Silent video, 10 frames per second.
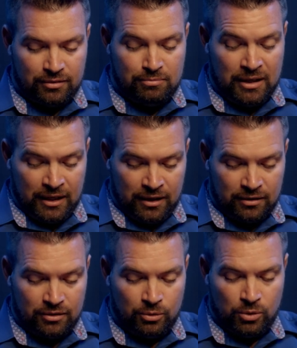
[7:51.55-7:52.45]
me,
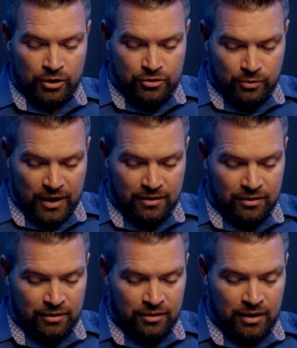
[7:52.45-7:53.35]
the words
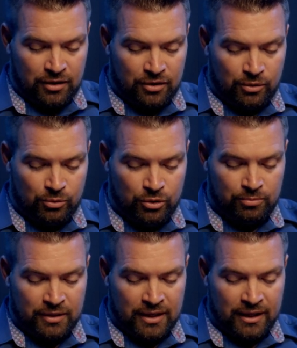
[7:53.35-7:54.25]
written in her
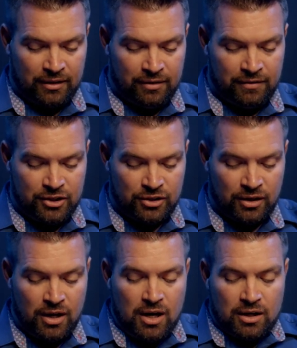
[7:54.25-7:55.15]
room the night of the
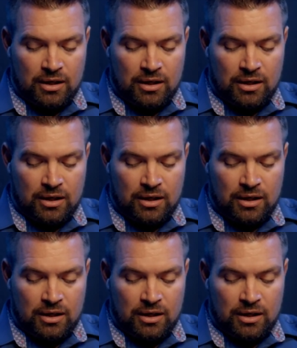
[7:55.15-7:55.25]
vision.